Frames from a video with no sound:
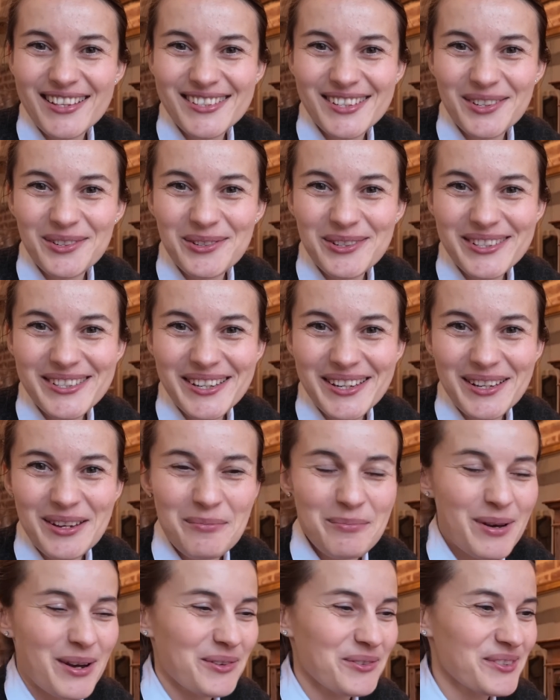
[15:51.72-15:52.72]
a good thing
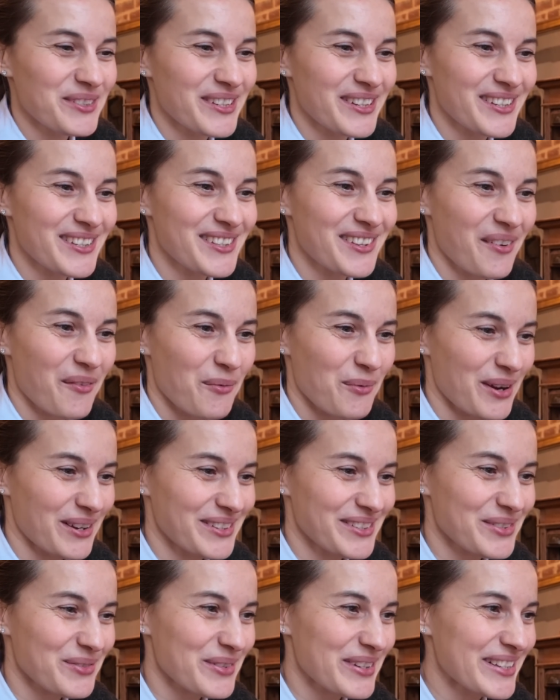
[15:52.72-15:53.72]
about these
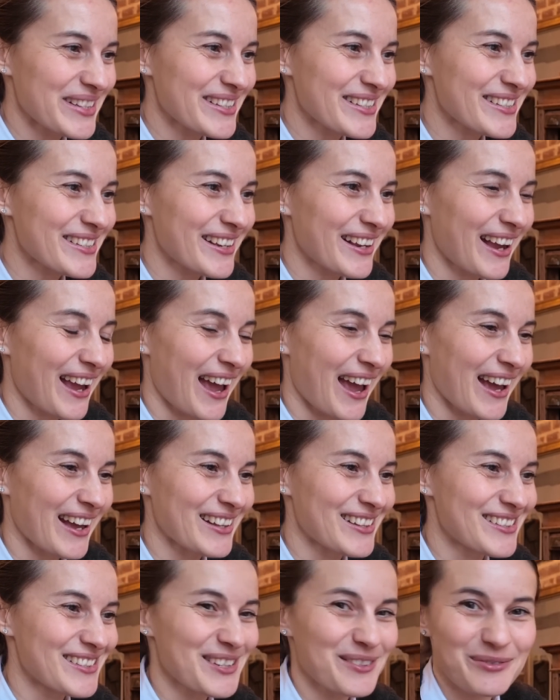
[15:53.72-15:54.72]
renderings
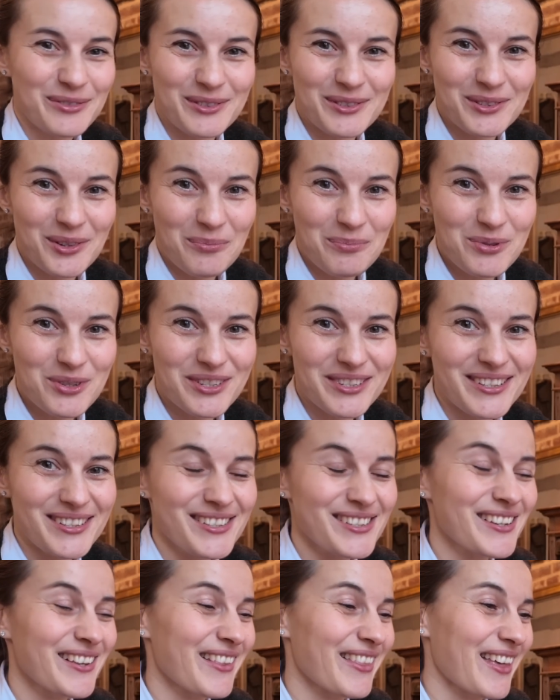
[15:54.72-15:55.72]
and different options,
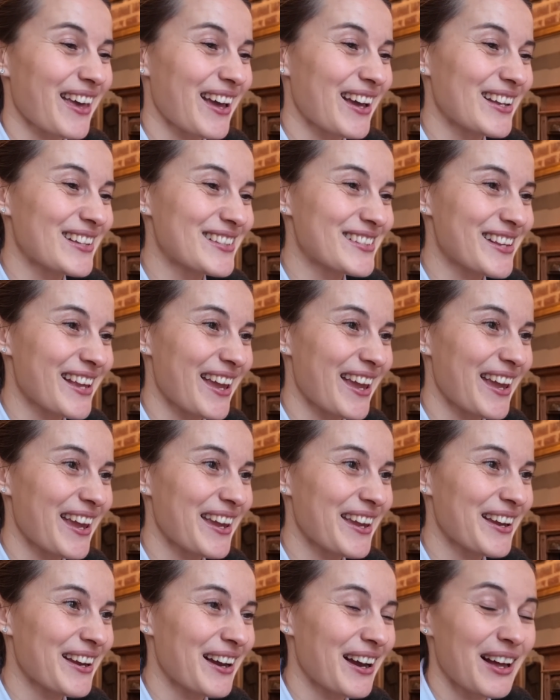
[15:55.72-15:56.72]
that
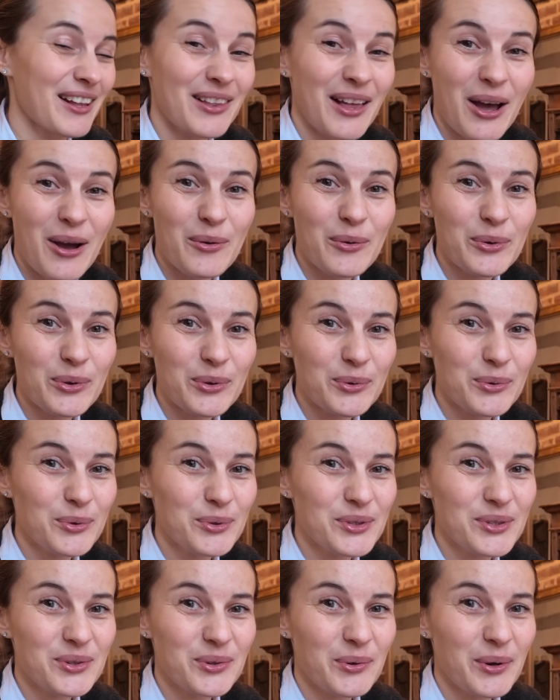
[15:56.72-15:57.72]
they allow you
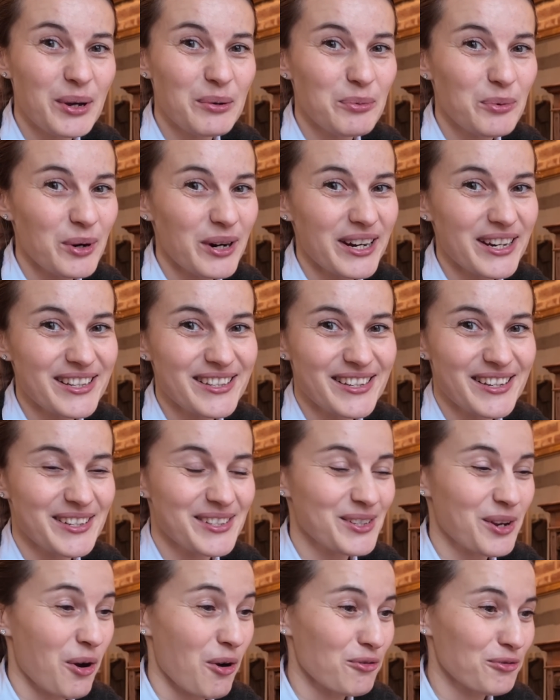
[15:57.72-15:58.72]
to avoid these
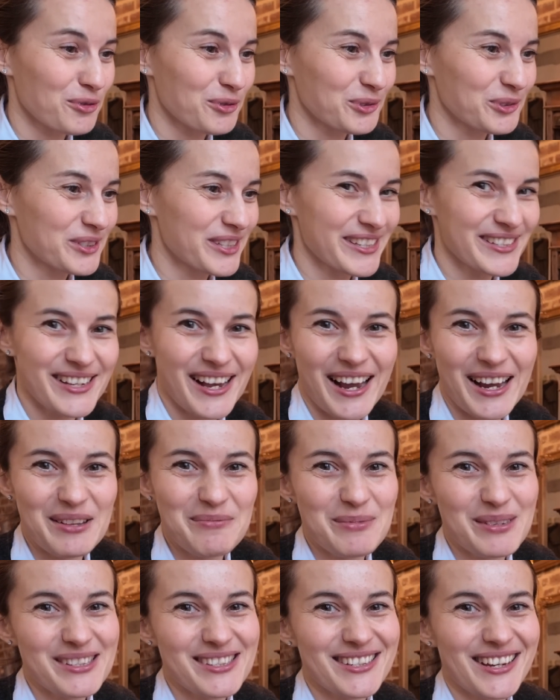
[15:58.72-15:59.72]
awful design
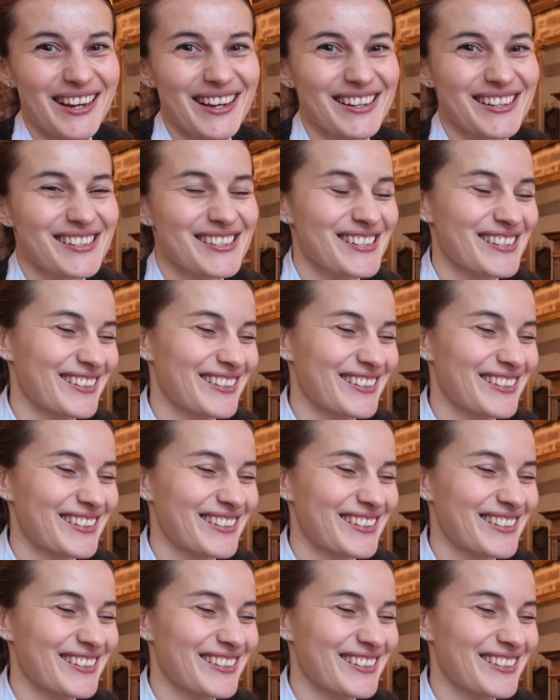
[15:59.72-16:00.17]
mistakes.